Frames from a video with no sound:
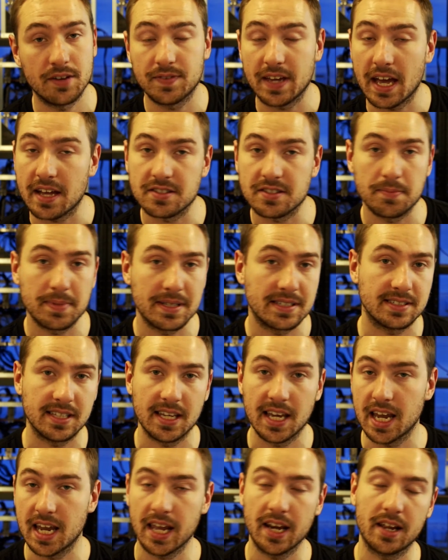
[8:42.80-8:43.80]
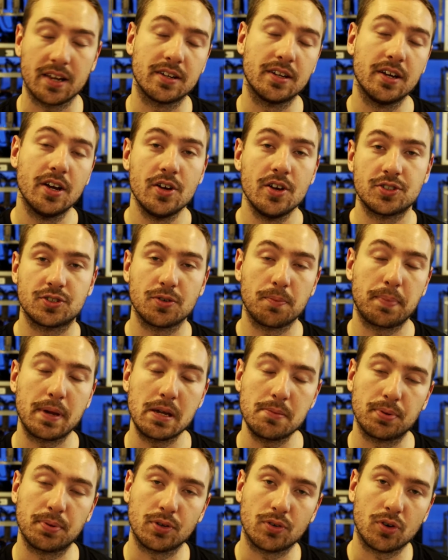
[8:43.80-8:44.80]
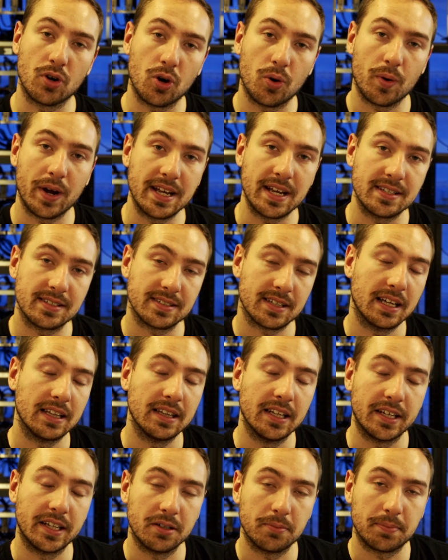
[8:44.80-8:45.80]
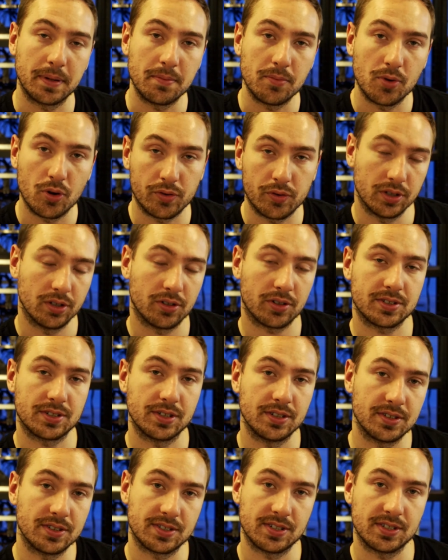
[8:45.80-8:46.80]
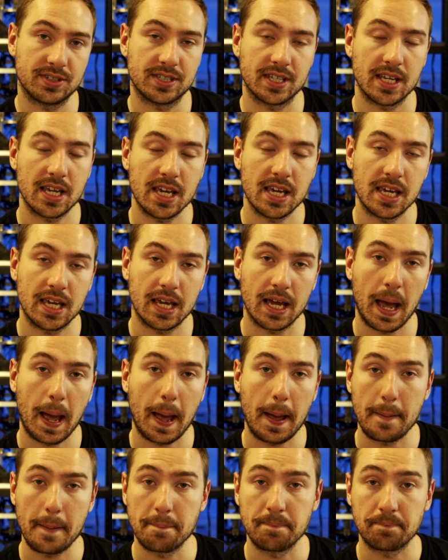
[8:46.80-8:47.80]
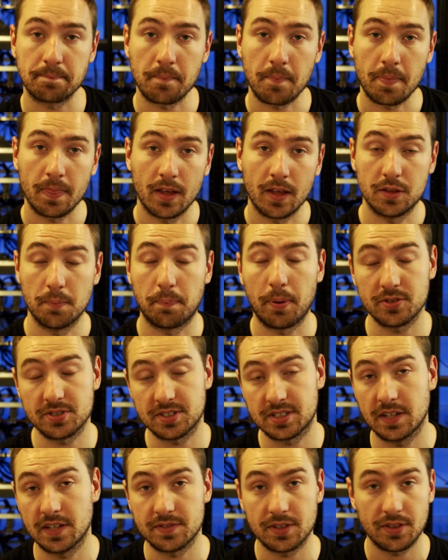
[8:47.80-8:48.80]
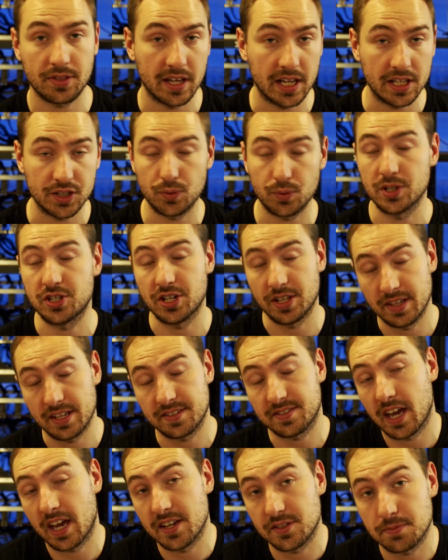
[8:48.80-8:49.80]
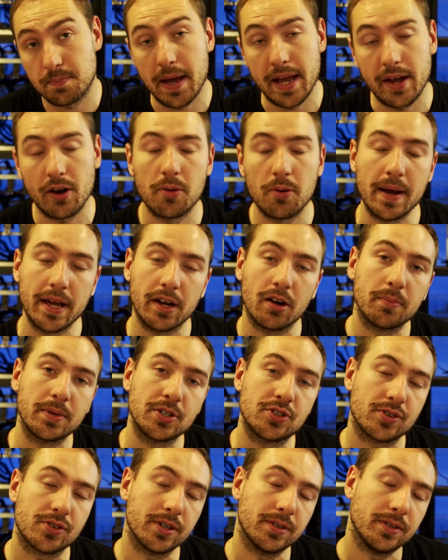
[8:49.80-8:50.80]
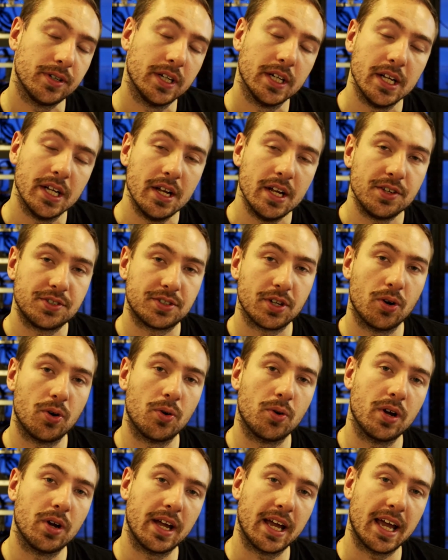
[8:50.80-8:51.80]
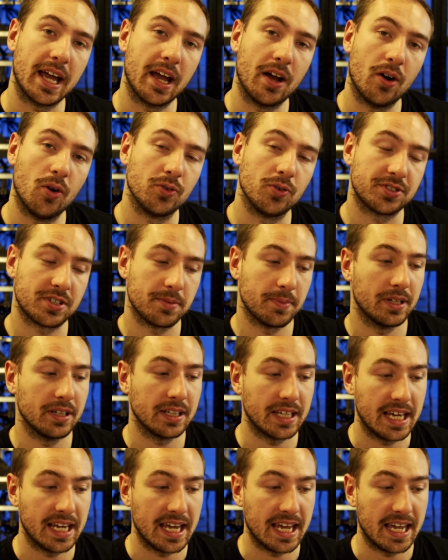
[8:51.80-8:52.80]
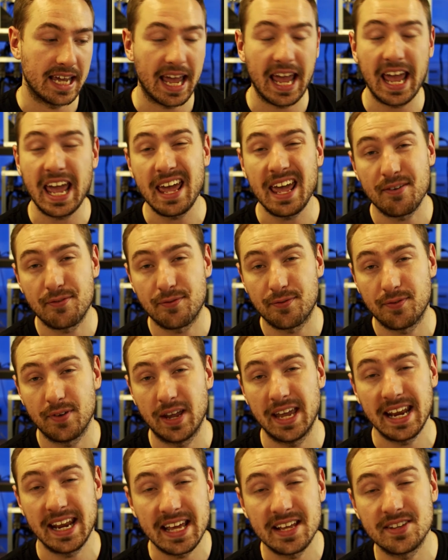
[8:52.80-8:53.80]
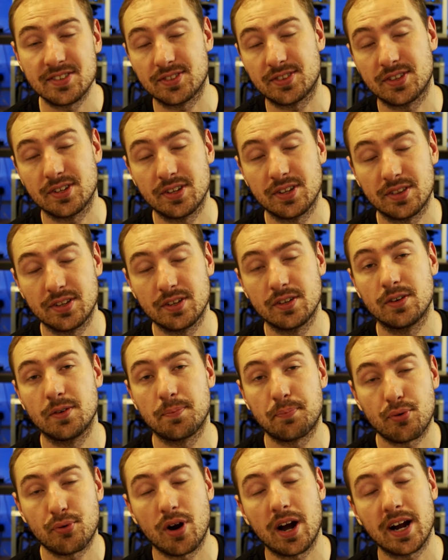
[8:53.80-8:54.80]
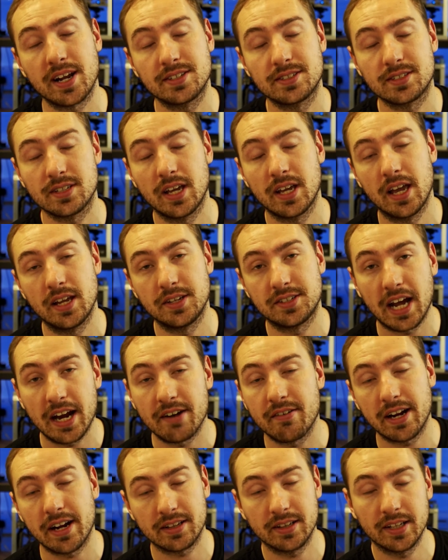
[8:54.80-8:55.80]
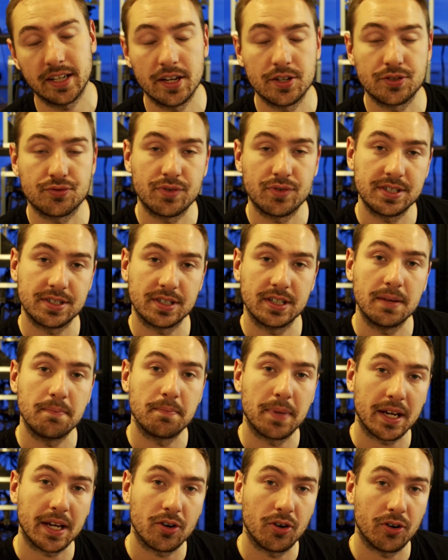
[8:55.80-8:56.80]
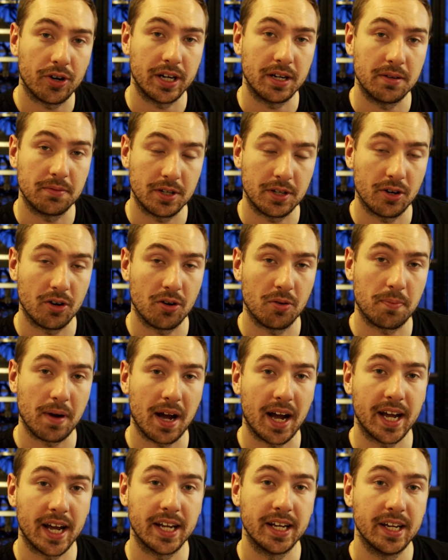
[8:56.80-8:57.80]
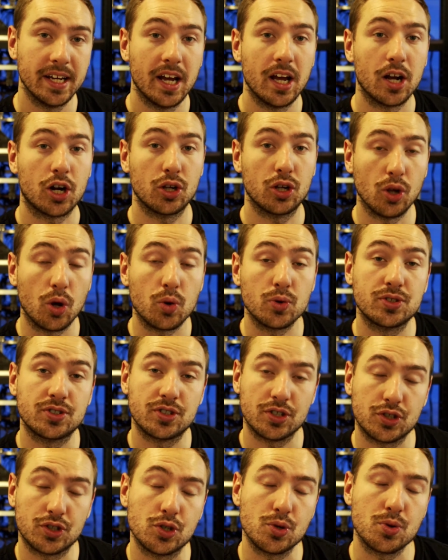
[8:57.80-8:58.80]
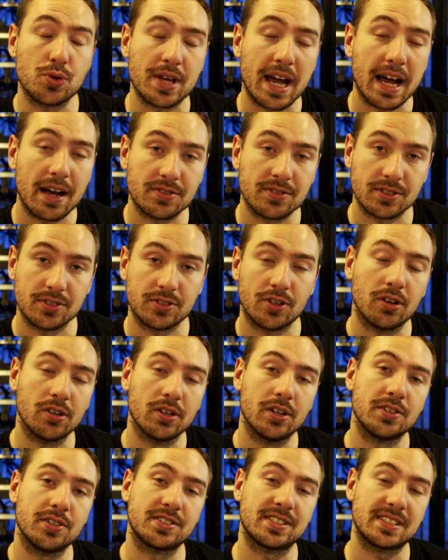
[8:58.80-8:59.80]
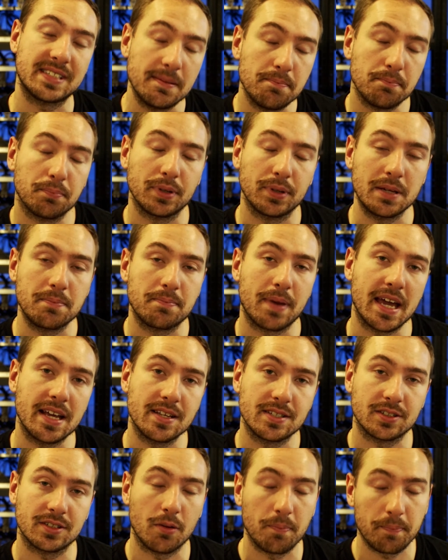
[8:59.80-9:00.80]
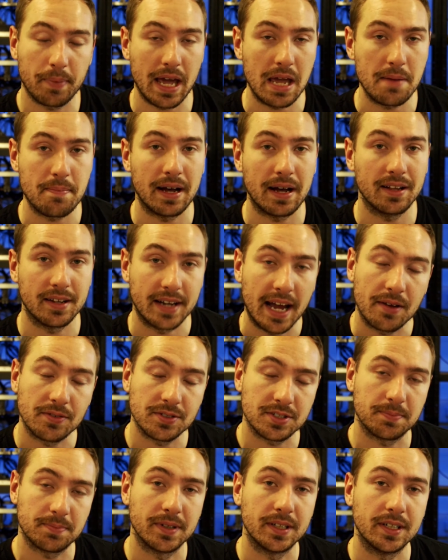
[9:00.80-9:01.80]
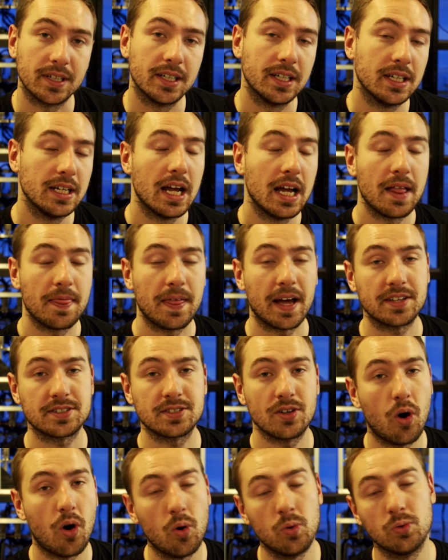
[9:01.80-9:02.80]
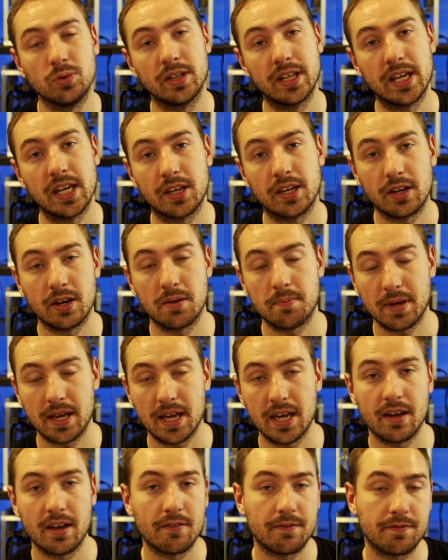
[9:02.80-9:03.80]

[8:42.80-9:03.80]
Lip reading: of yet to be seen, and some people are always a little bit more reluctant to see the positives and things, which in this case may or may not be true. So ultimately, if it is that the price directly has risen in Bitcoin, you know, by close to $2,000 simply based on PayPal announcement, that's only going to be a